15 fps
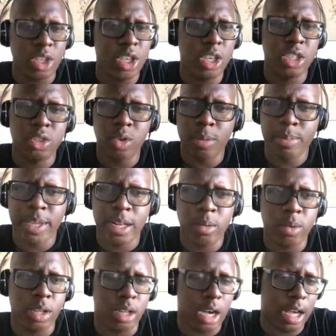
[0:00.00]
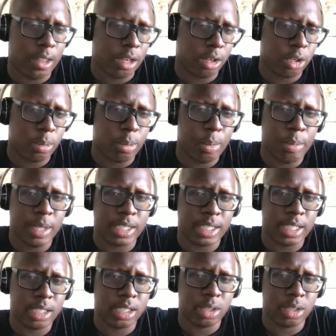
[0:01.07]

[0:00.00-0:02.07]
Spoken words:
you can join me with other group of people that's in the